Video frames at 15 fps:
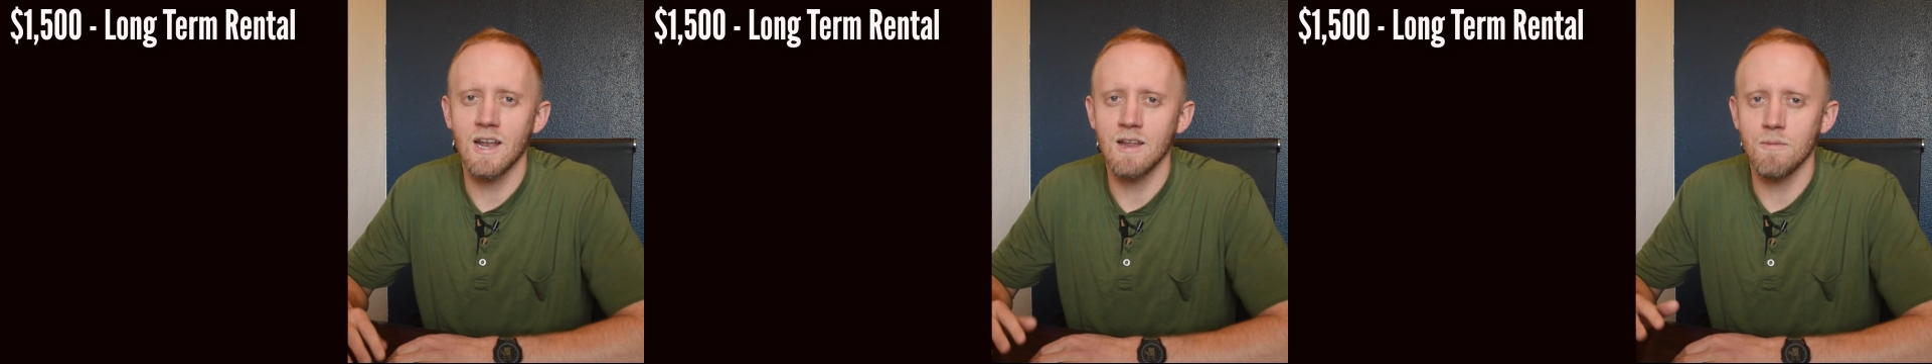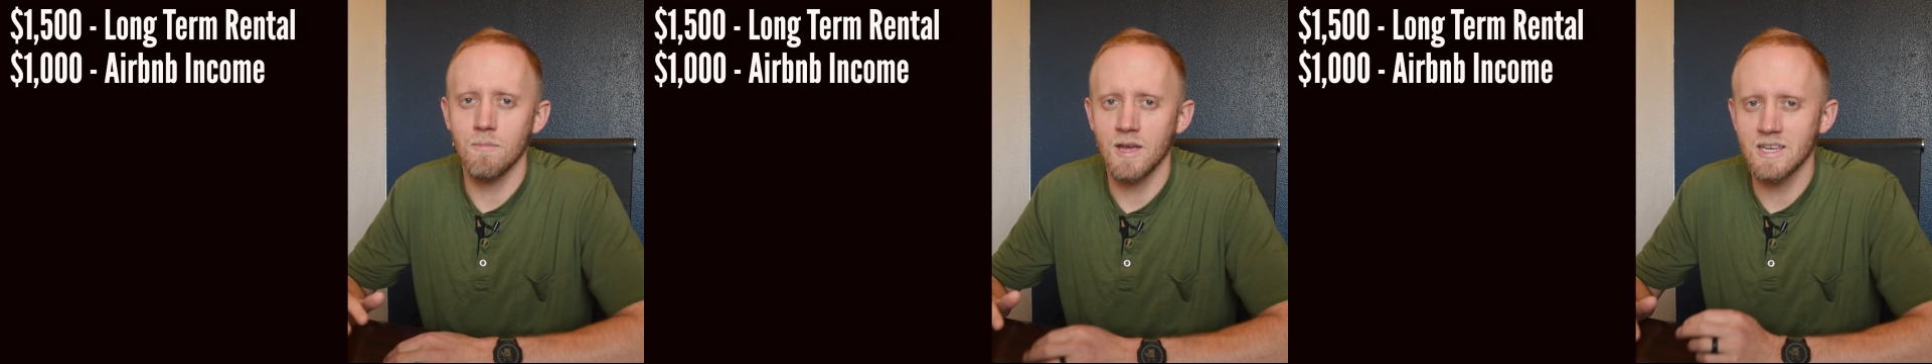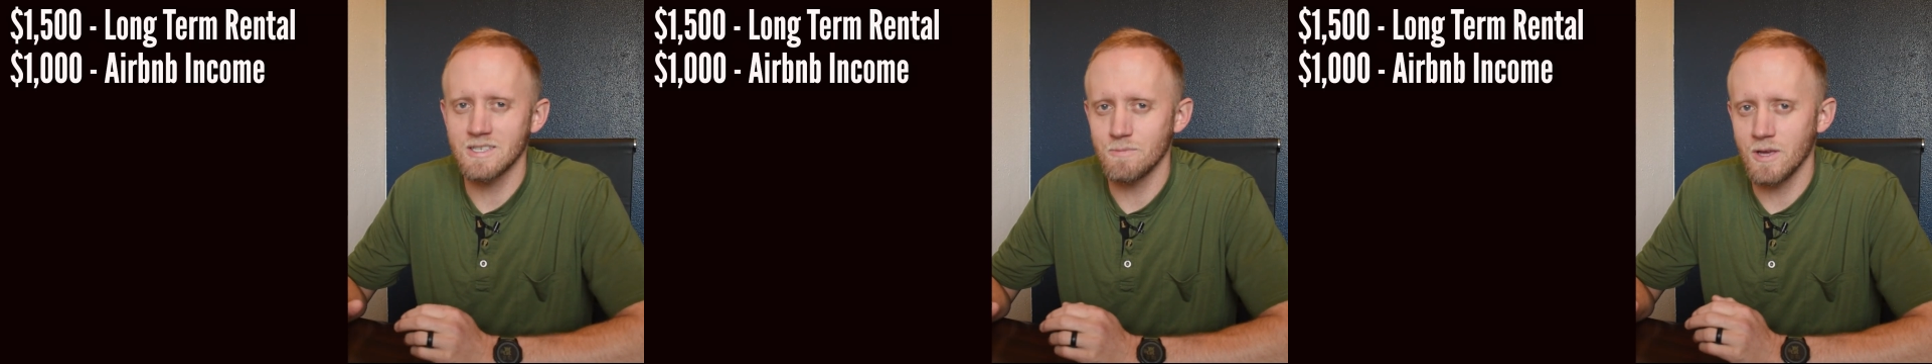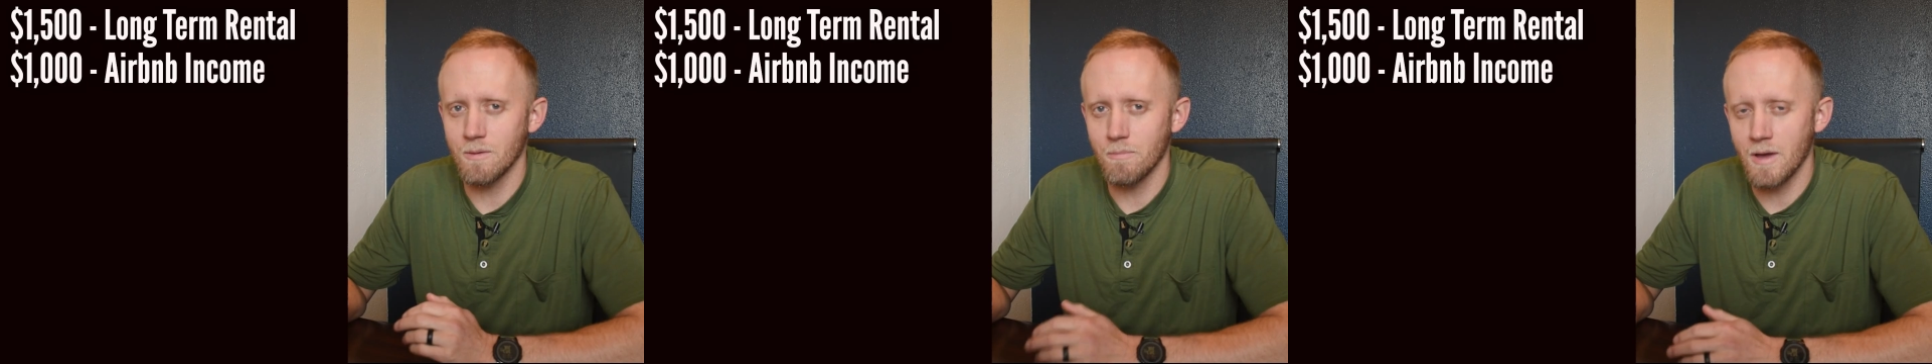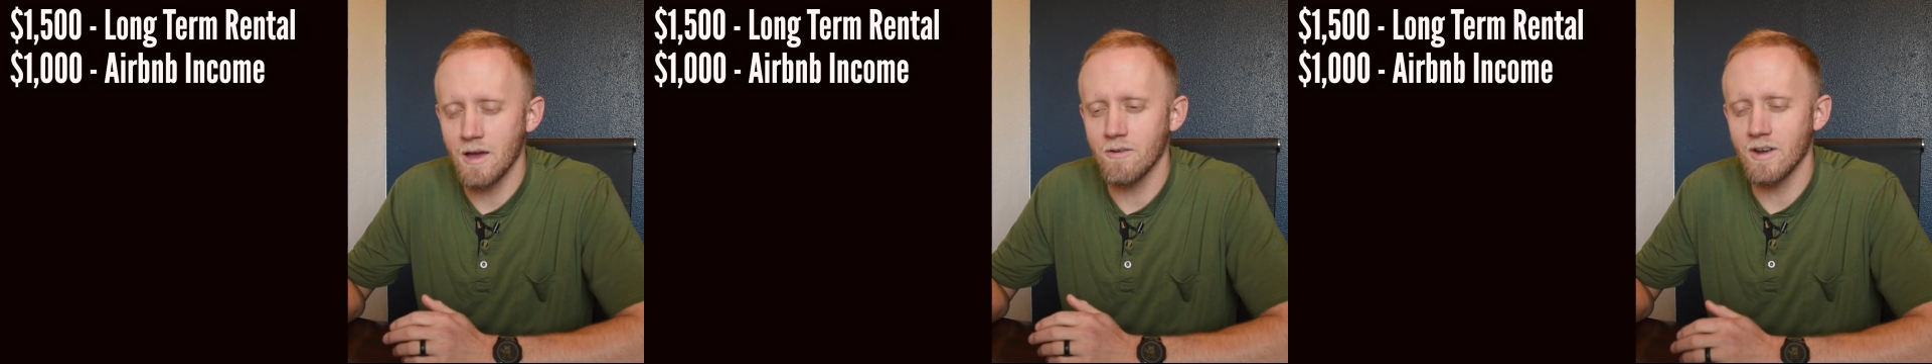and it makes me
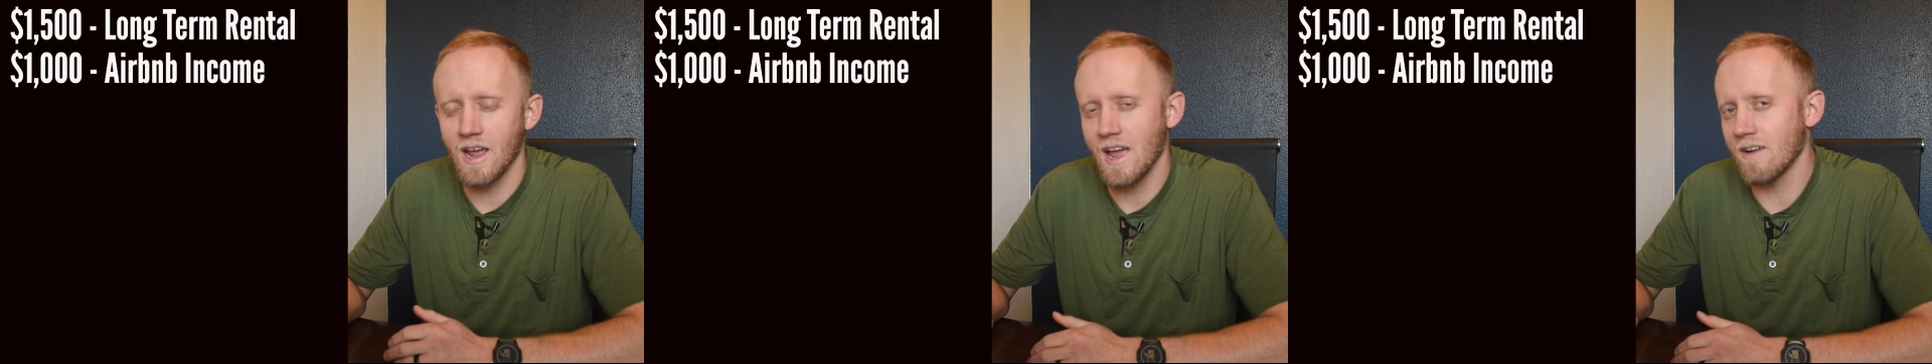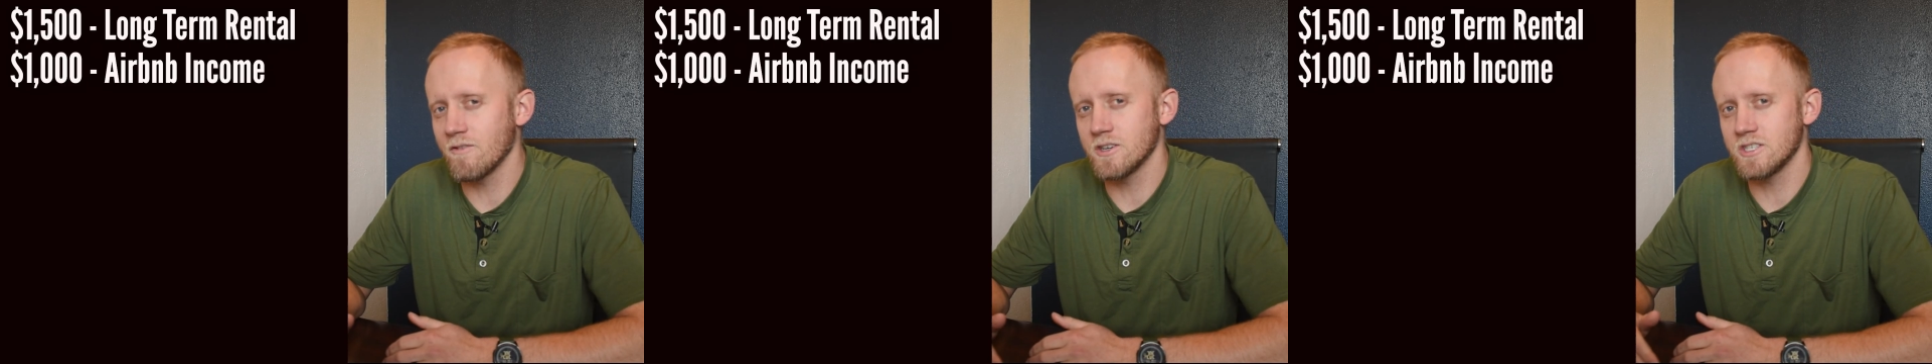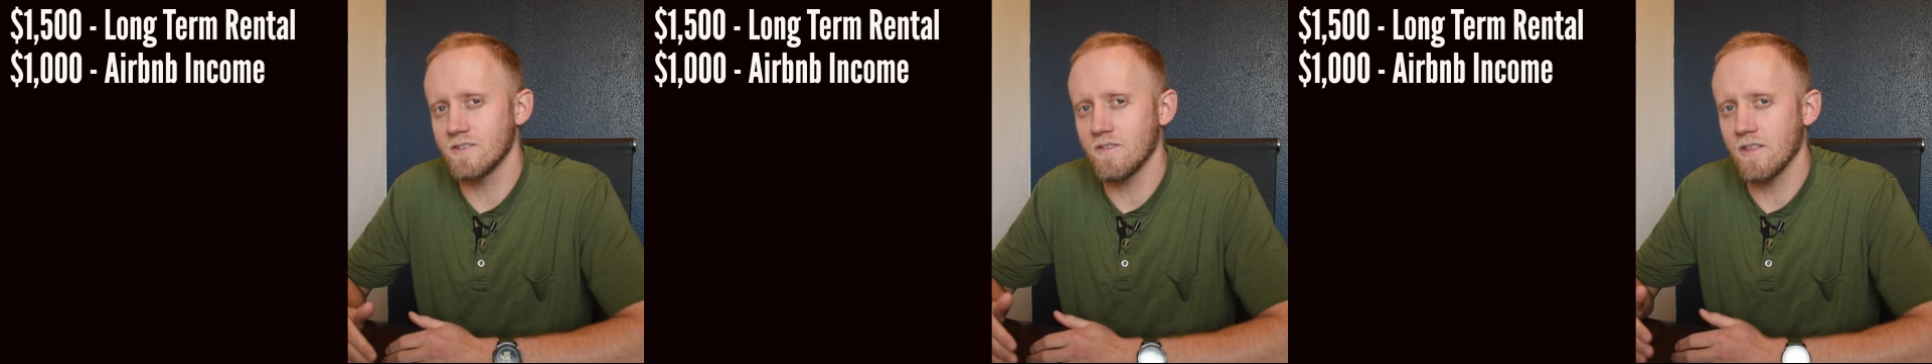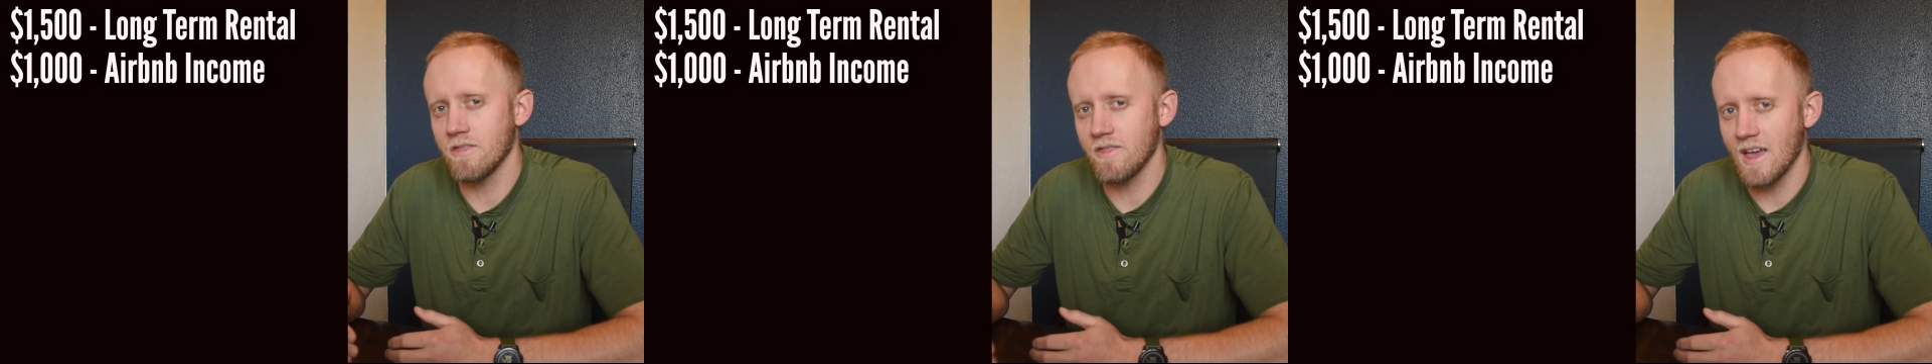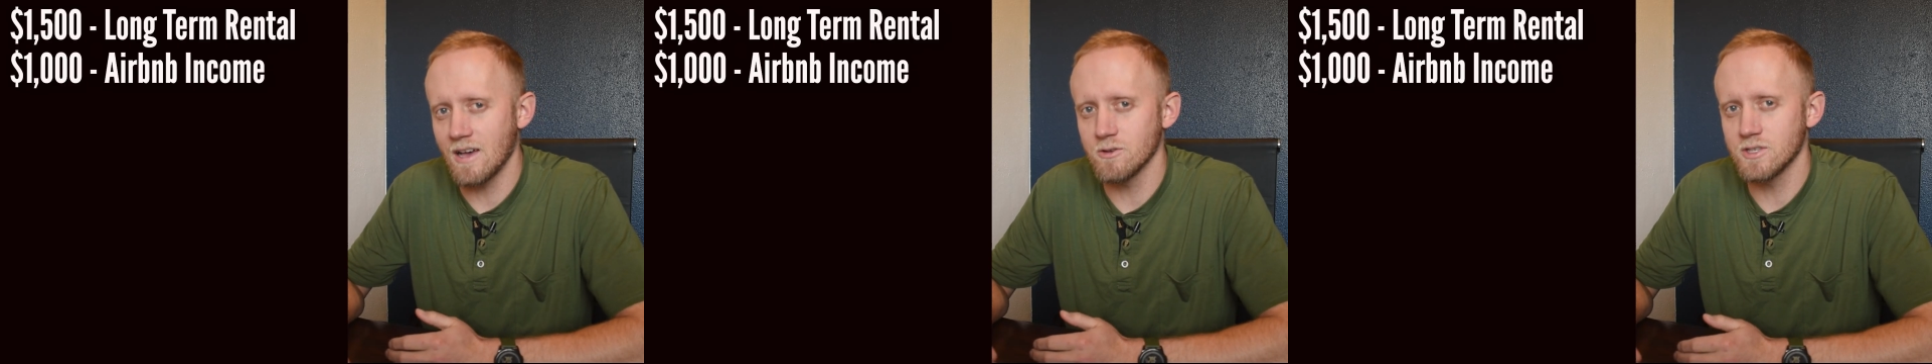about an average of
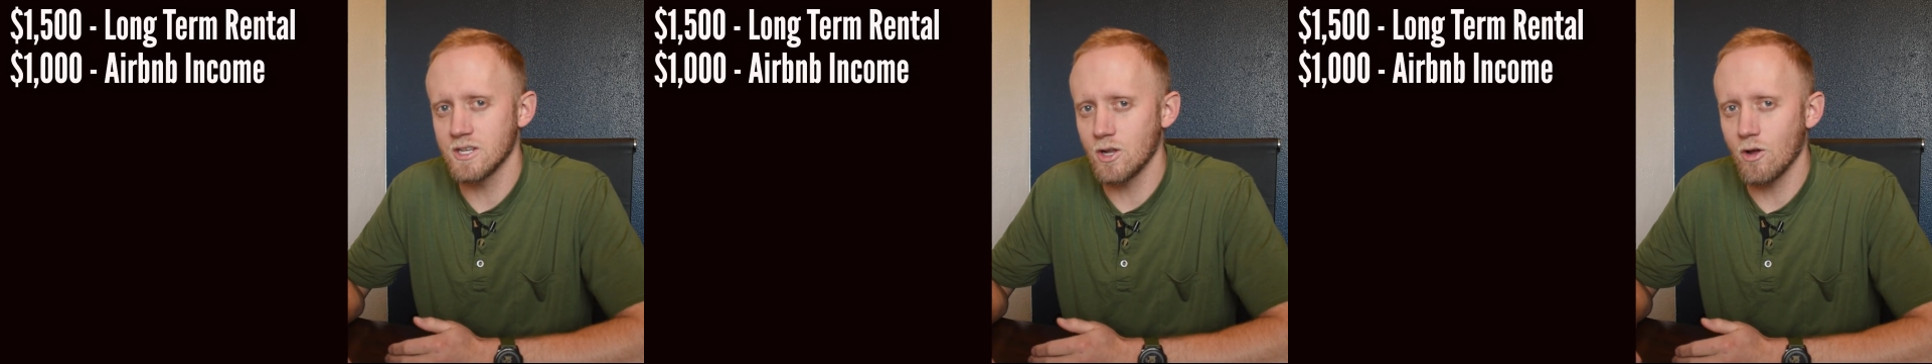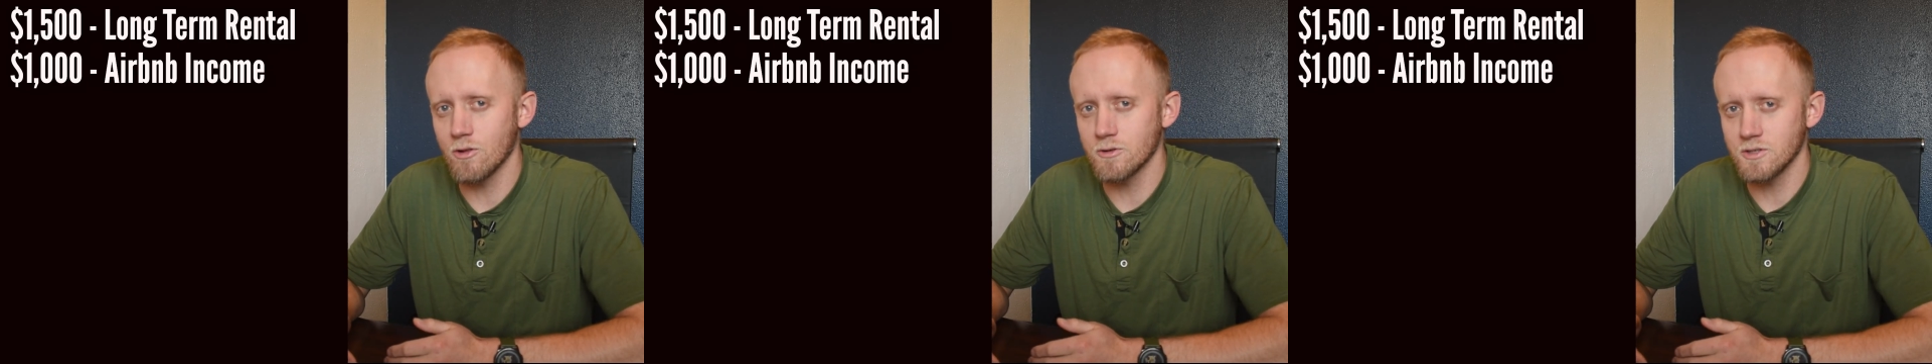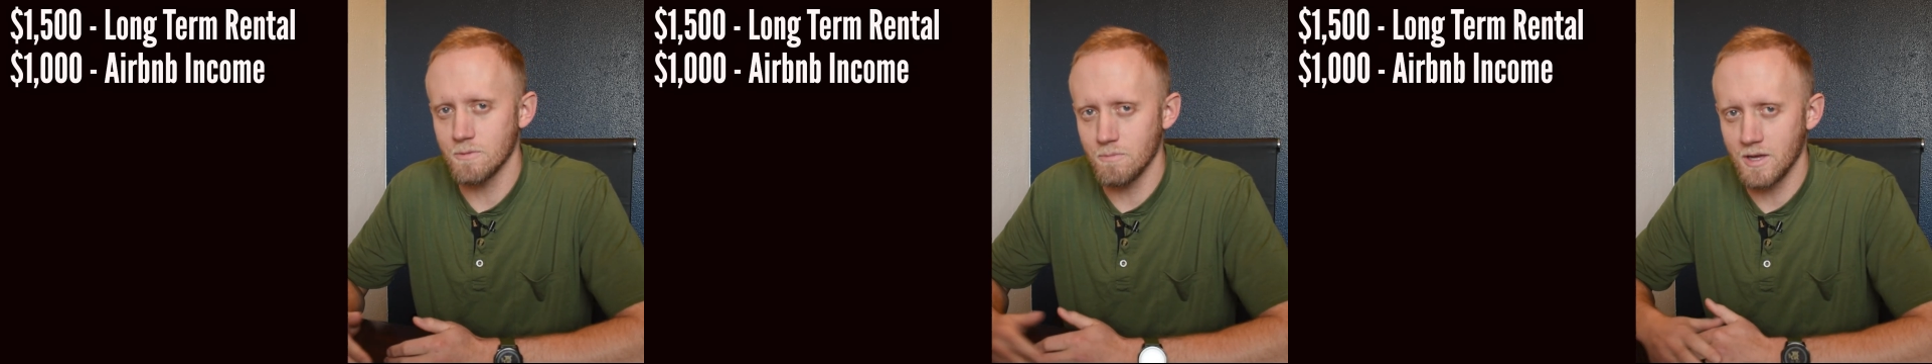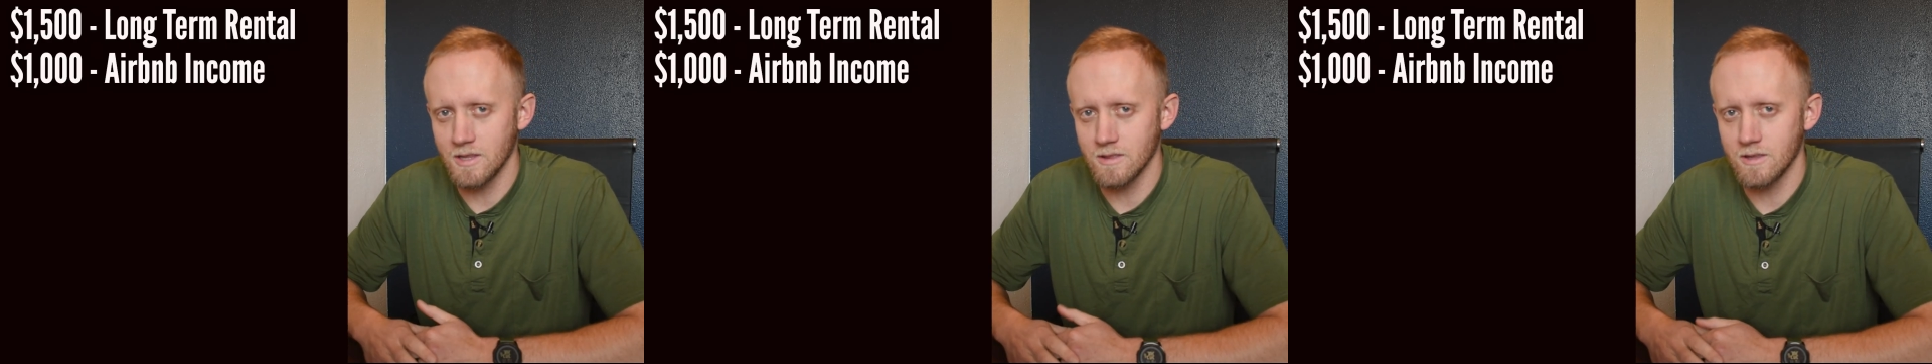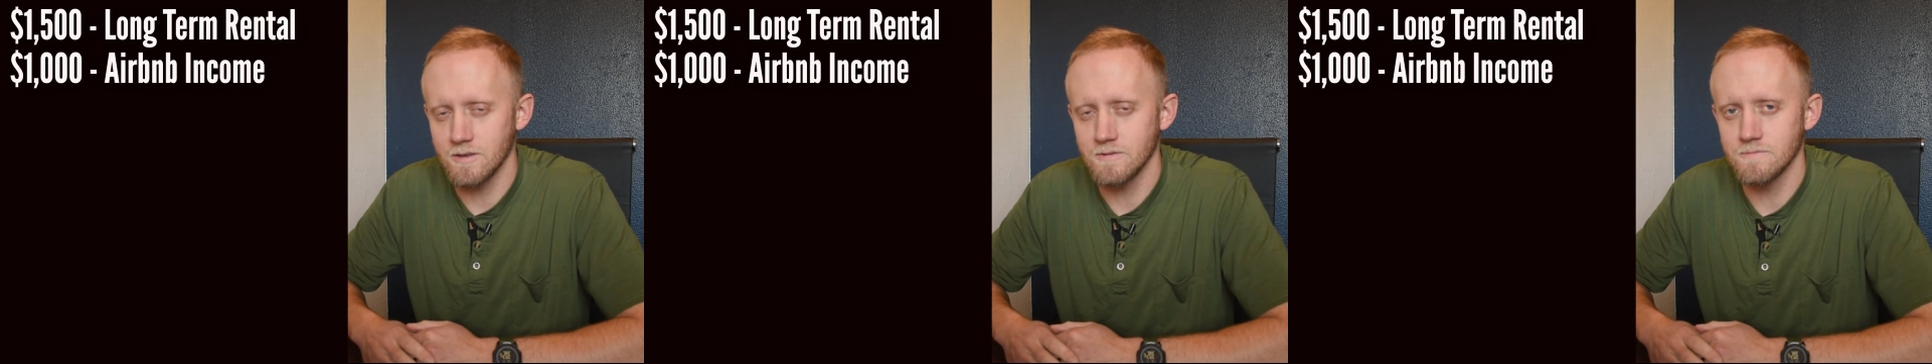$1,000 a month.